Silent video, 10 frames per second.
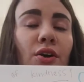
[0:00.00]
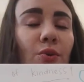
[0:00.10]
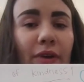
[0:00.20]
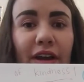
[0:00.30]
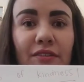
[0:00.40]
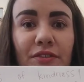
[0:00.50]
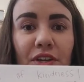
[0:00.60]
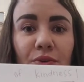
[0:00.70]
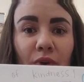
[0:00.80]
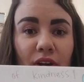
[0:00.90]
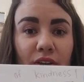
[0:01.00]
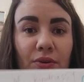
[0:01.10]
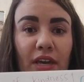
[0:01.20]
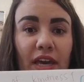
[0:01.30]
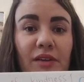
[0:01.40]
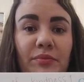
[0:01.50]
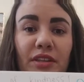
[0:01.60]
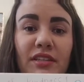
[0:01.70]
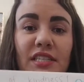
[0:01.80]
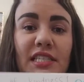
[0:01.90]
wherever you want, okay? But
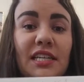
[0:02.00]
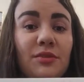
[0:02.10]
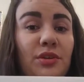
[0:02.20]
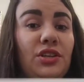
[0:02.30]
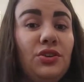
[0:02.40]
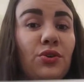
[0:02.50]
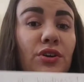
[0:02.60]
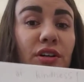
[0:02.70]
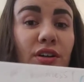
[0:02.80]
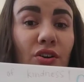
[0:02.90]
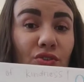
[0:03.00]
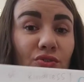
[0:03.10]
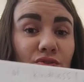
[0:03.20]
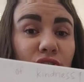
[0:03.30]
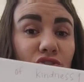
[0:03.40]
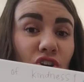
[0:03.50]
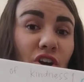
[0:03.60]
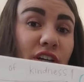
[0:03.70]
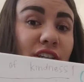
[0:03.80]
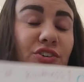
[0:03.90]
this is going to be your own
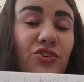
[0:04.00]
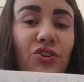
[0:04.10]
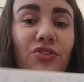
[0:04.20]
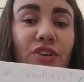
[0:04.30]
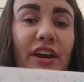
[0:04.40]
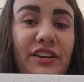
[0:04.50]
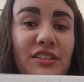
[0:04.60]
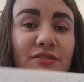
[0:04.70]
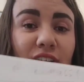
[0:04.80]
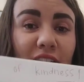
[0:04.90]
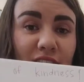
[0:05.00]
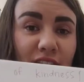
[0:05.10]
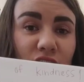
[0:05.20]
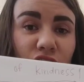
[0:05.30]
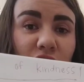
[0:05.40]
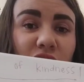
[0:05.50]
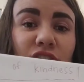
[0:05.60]
chart, your own act of kindness chart.